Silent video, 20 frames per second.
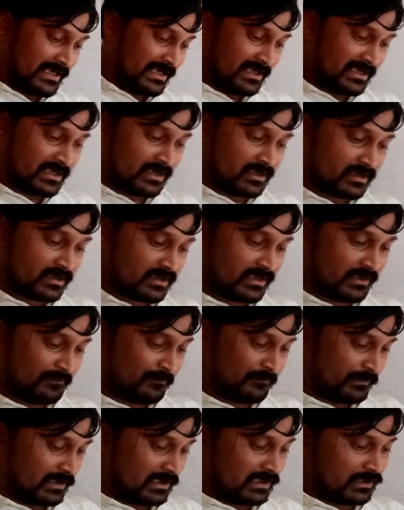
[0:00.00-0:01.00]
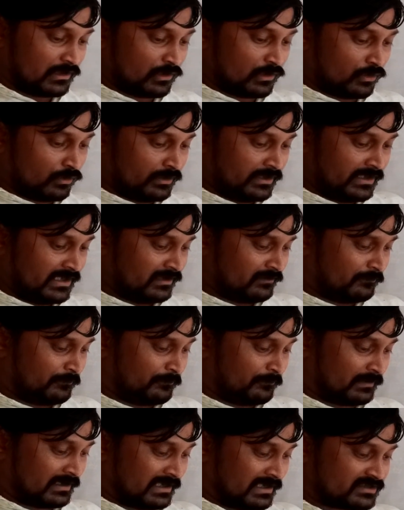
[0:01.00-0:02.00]
that the
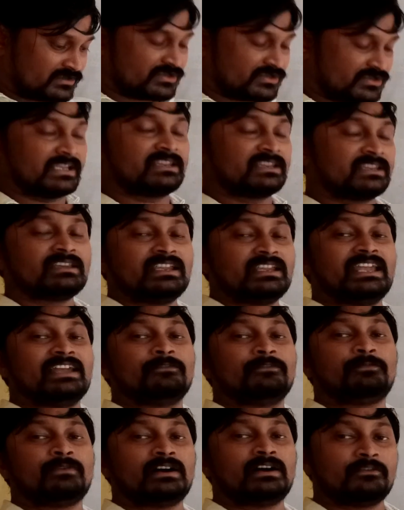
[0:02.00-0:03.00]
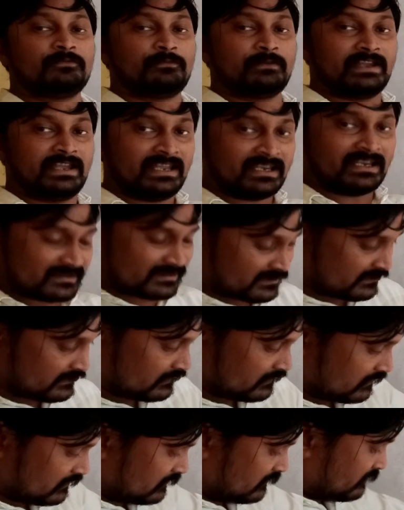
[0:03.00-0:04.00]
following function f of
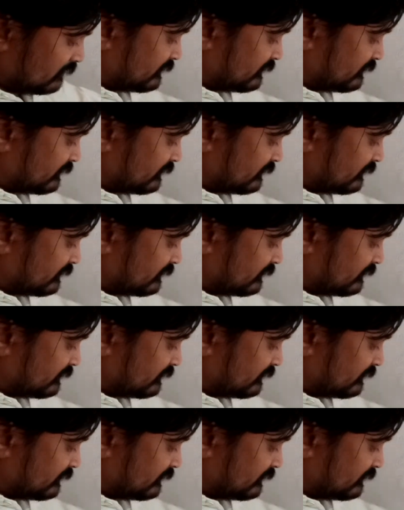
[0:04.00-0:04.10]
x.